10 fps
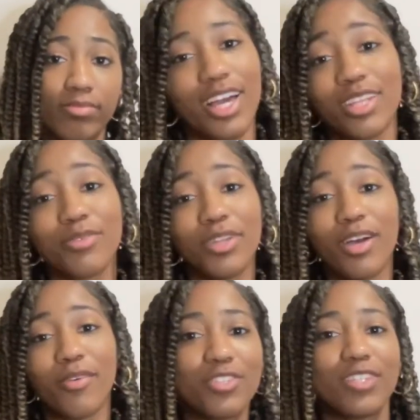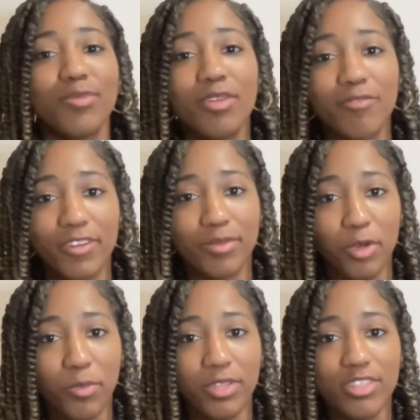I don't know. It's gonna be fun
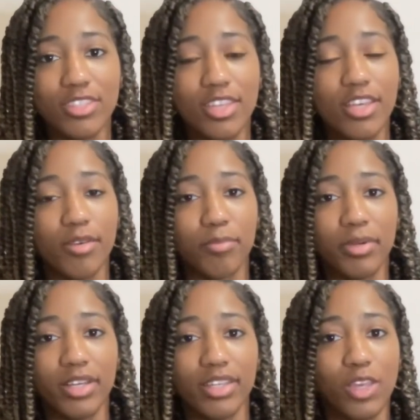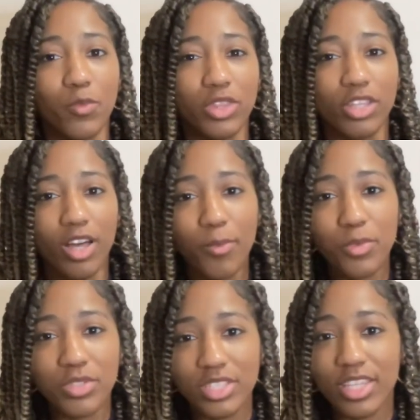moments, But with the
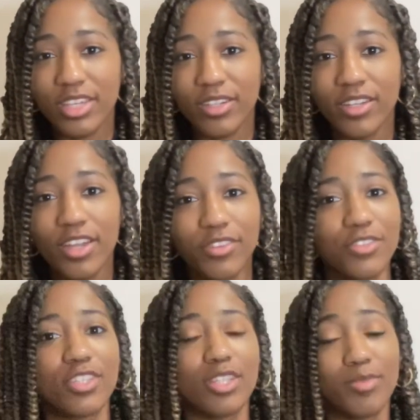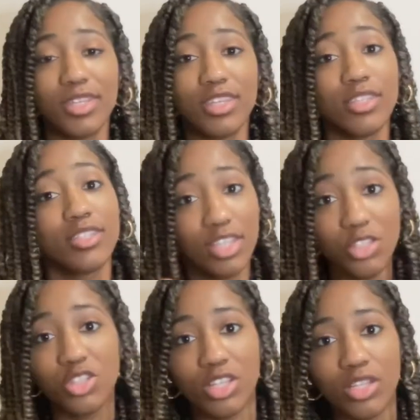couples there, there's gonna be
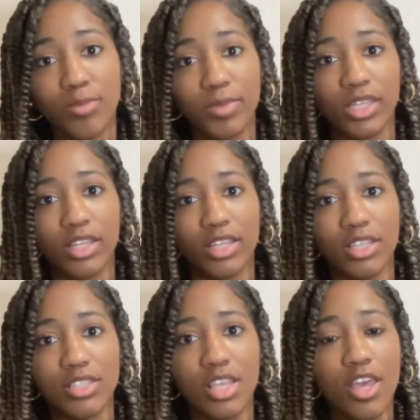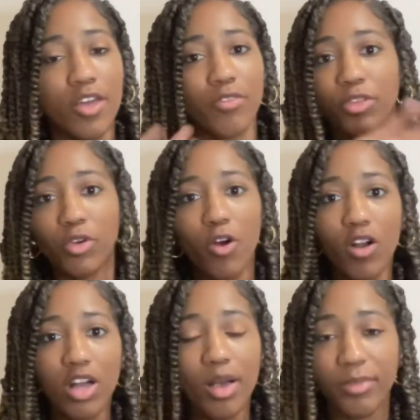tension because they're all
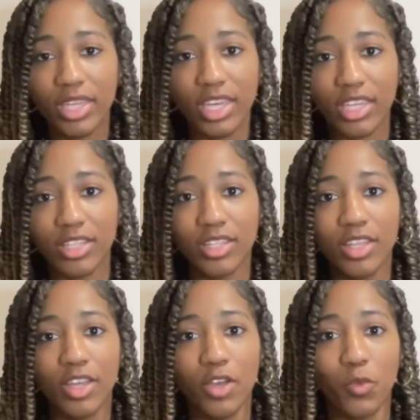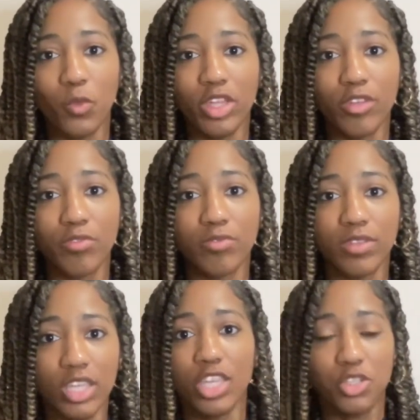coming in with
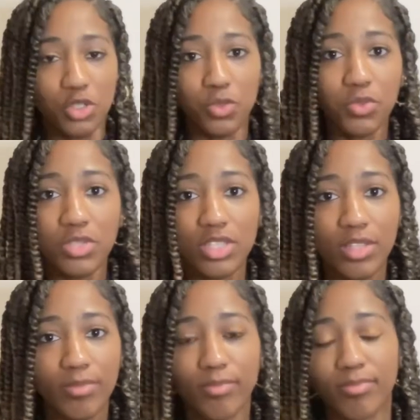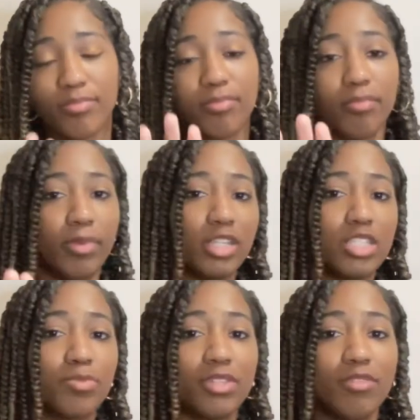issues. Minus
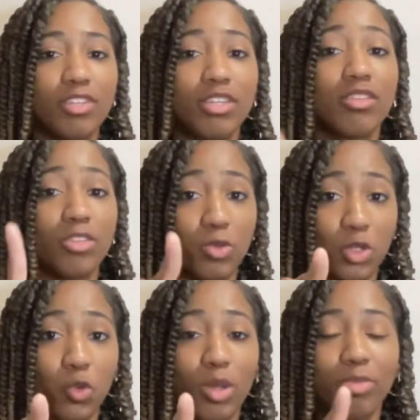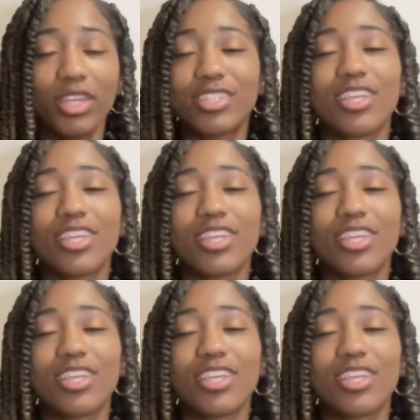Bolivia, they're in a great place.